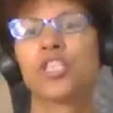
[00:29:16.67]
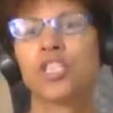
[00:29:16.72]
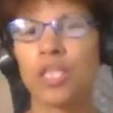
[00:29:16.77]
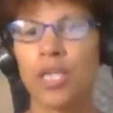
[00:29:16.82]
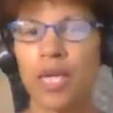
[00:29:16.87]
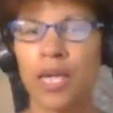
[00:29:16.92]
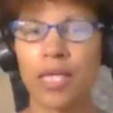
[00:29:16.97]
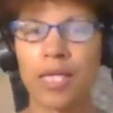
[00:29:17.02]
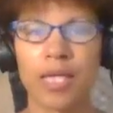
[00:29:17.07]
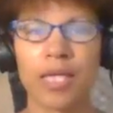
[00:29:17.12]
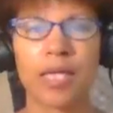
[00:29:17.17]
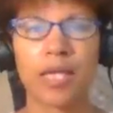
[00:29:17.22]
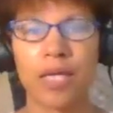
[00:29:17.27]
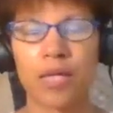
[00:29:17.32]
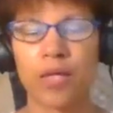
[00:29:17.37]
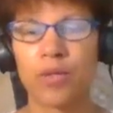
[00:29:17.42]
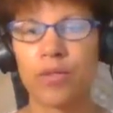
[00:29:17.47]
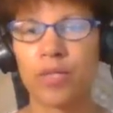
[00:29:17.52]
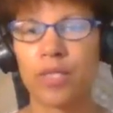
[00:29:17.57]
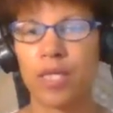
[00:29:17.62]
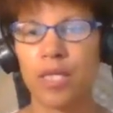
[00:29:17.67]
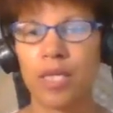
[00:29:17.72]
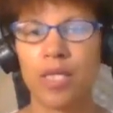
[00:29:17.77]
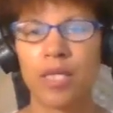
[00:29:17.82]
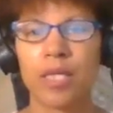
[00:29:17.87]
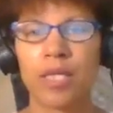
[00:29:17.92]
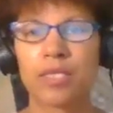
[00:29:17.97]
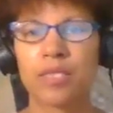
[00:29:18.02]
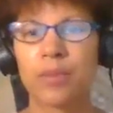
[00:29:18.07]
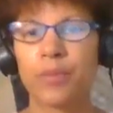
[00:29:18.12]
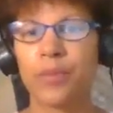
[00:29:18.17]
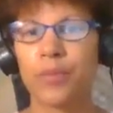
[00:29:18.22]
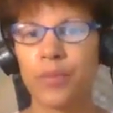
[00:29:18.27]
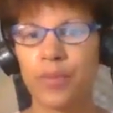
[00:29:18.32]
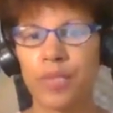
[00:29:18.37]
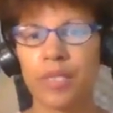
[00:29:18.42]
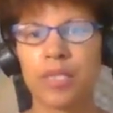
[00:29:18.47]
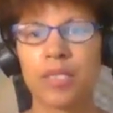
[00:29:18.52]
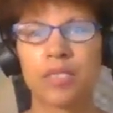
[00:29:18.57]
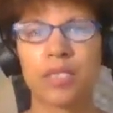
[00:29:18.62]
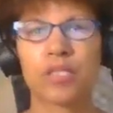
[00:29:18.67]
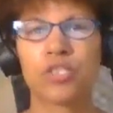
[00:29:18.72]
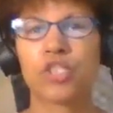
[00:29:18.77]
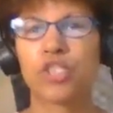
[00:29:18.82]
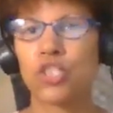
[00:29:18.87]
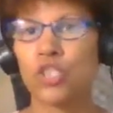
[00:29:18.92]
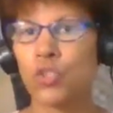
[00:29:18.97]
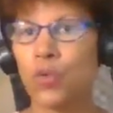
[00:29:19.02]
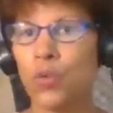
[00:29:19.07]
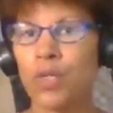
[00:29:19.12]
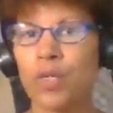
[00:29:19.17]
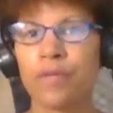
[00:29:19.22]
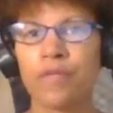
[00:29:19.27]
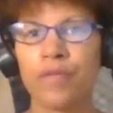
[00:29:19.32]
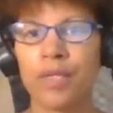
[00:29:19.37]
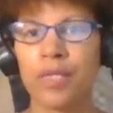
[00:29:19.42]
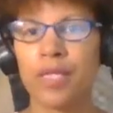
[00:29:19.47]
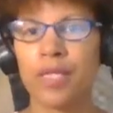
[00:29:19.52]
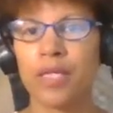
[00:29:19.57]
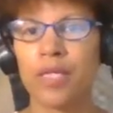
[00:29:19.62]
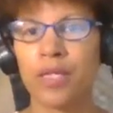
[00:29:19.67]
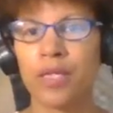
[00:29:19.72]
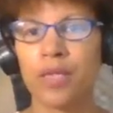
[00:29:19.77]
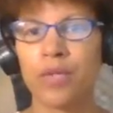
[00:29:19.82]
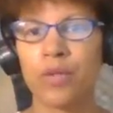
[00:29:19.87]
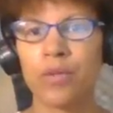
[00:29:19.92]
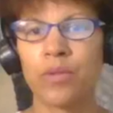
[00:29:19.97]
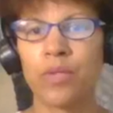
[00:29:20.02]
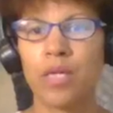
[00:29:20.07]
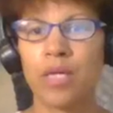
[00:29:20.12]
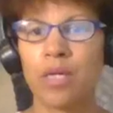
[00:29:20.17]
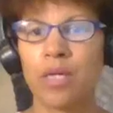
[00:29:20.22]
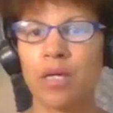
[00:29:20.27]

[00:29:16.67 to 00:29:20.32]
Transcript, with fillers: Check it out. It's a real, it's a short video,